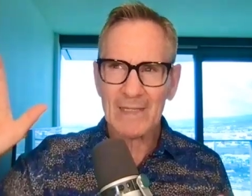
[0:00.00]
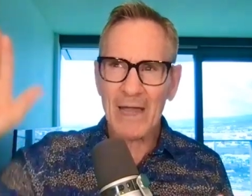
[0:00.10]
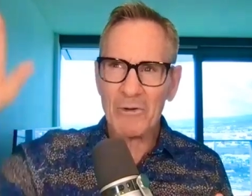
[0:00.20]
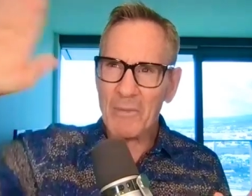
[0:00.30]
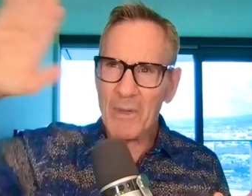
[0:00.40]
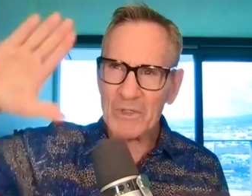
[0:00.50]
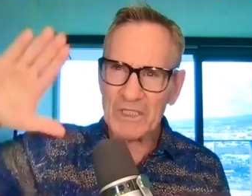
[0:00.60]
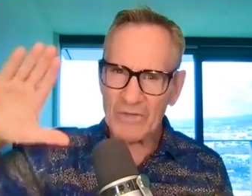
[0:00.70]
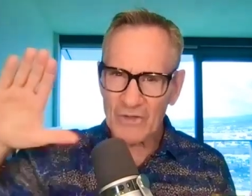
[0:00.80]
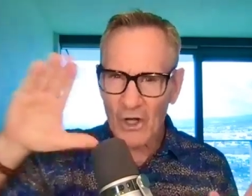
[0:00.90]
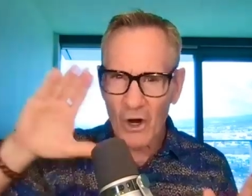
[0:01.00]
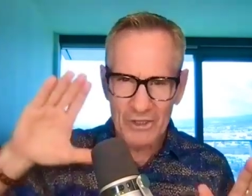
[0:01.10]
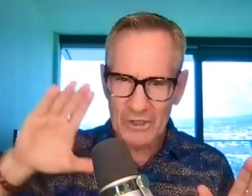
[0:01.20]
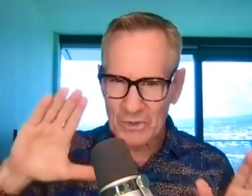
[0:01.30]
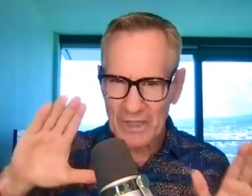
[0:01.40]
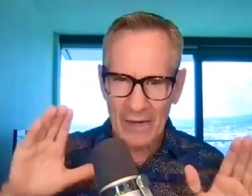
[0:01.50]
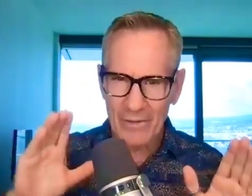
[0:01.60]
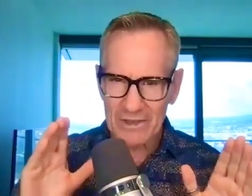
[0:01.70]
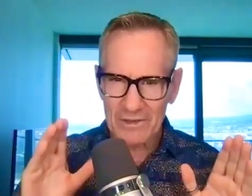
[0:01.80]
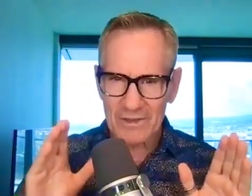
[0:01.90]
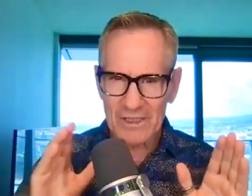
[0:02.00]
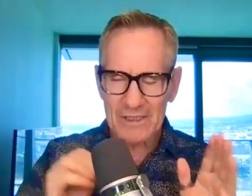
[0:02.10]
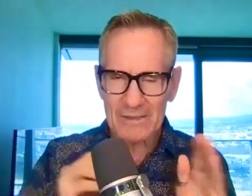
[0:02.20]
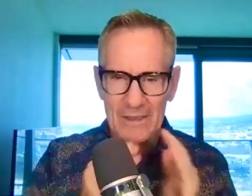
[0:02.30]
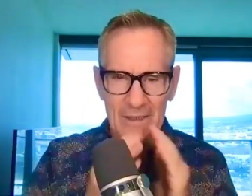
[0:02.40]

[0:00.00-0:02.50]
I remember different cartoon characters